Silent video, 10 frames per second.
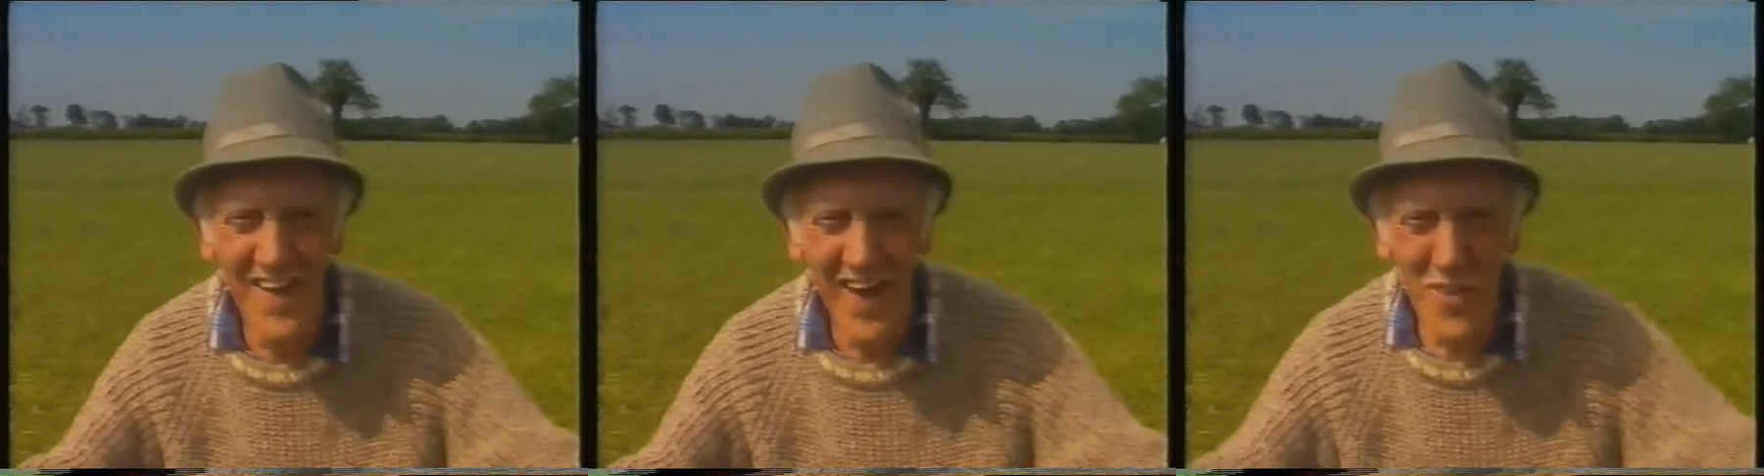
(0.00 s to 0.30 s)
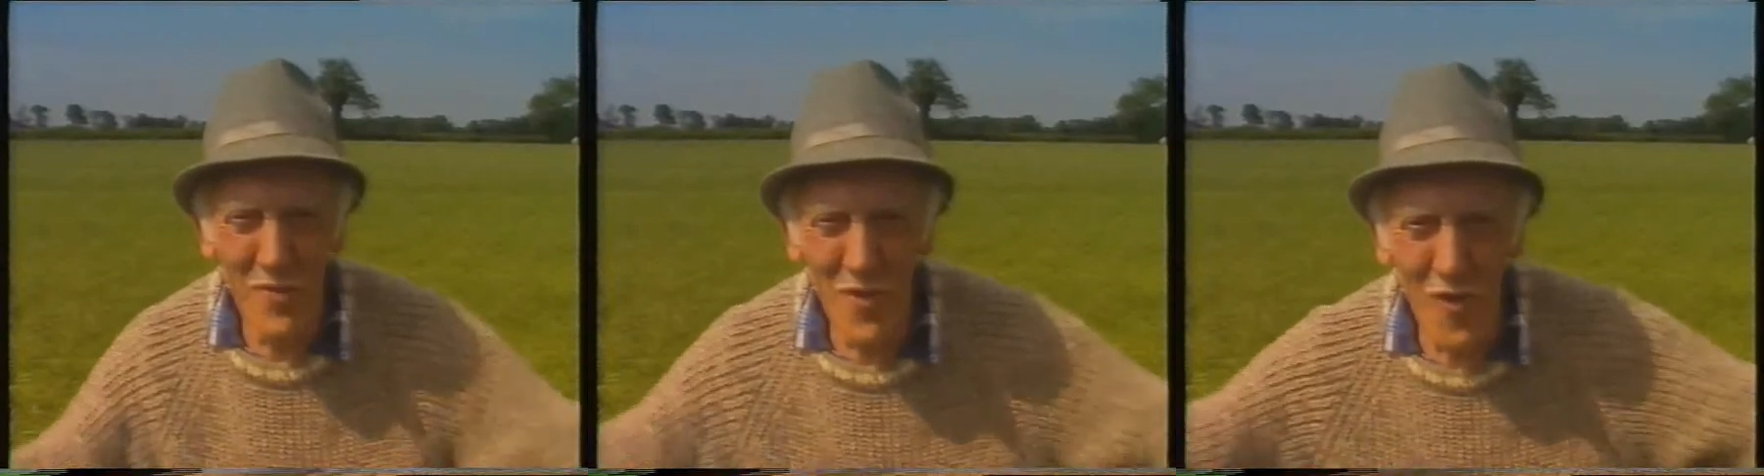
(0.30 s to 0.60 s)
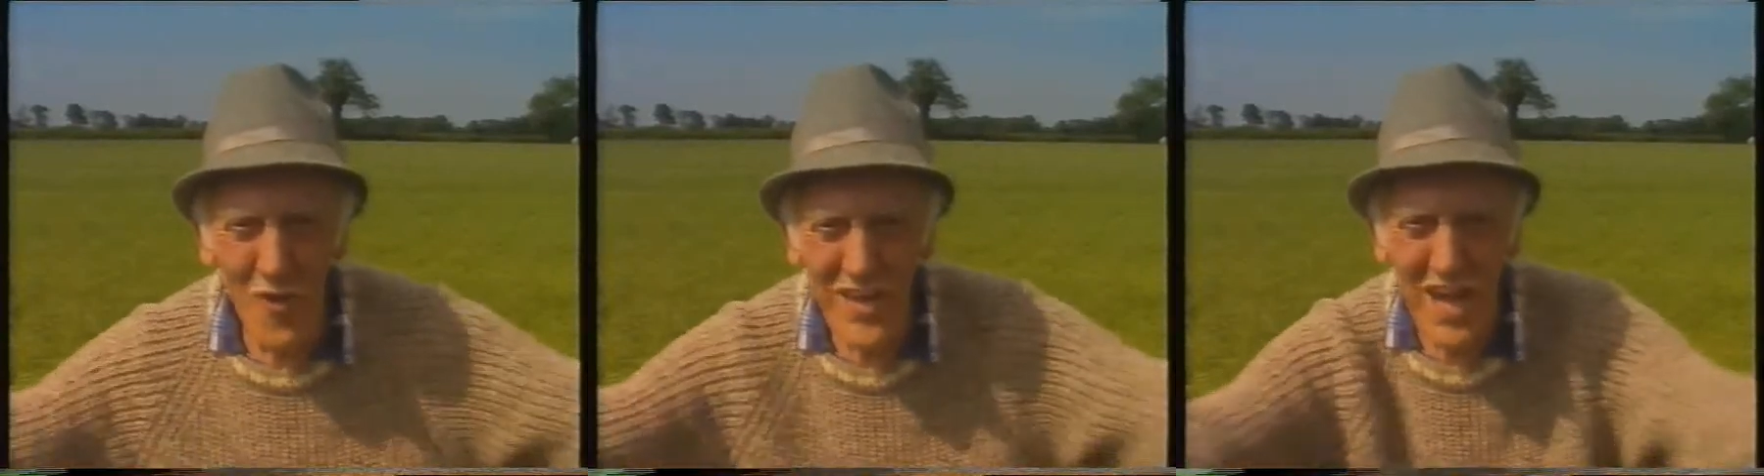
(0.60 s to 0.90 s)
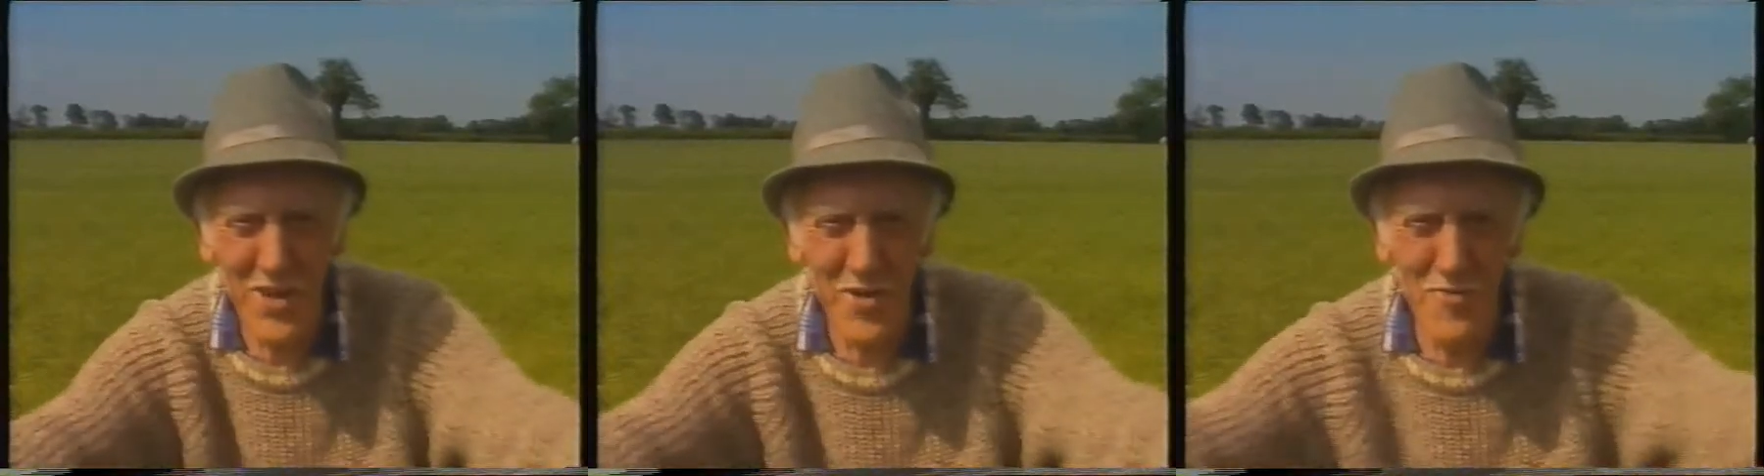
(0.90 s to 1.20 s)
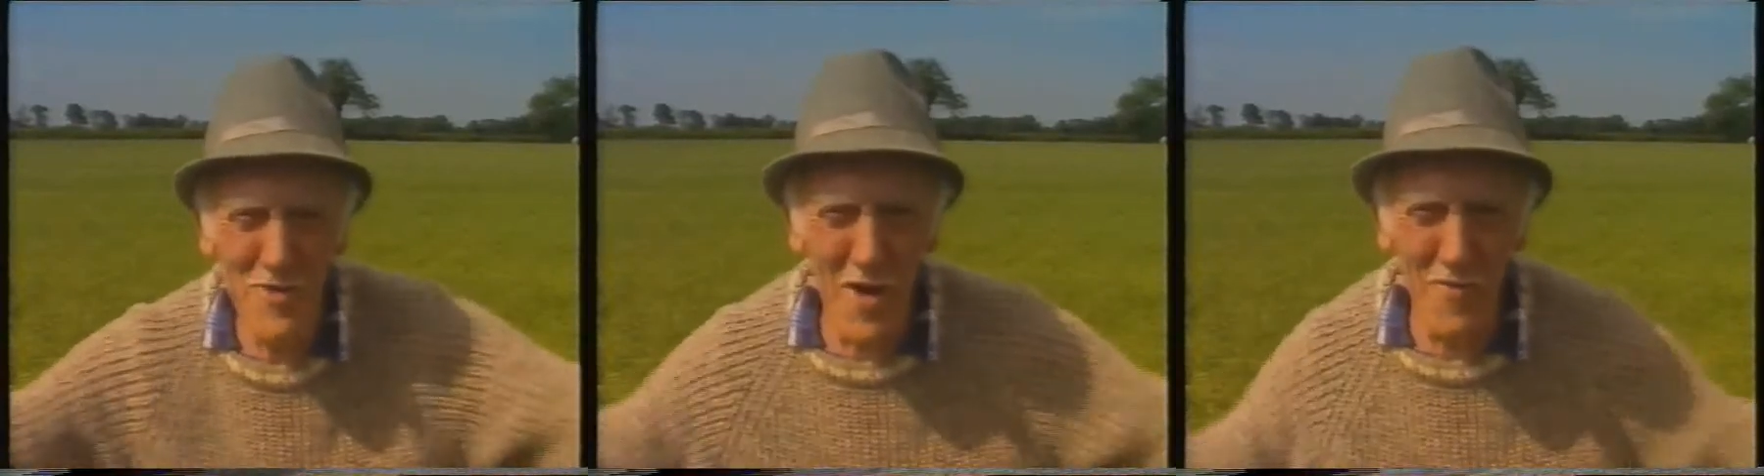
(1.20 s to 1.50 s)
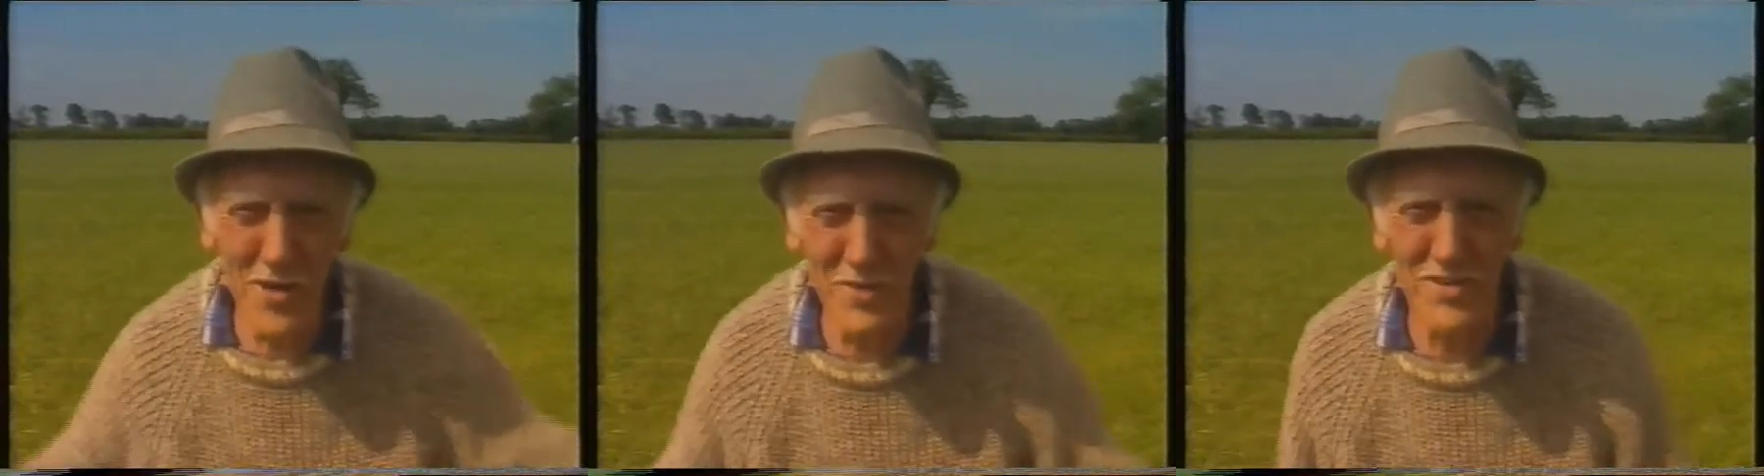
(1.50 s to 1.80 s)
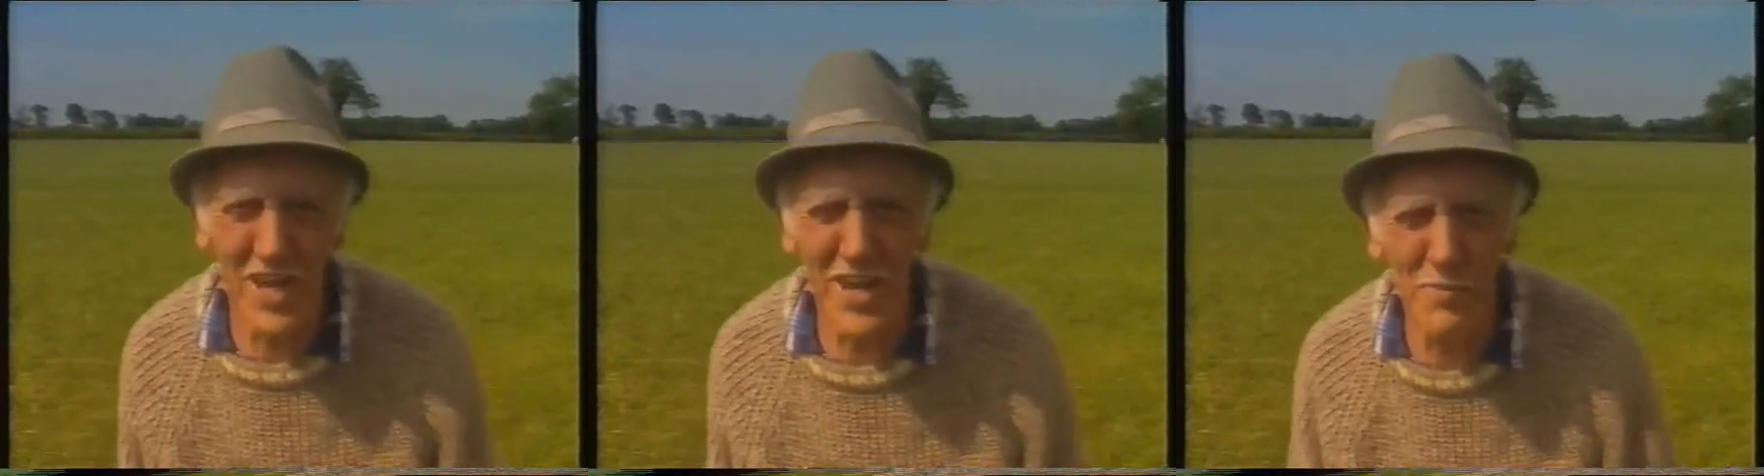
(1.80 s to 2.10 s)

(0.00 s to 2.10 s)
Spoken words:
And they were all gathering round him and telling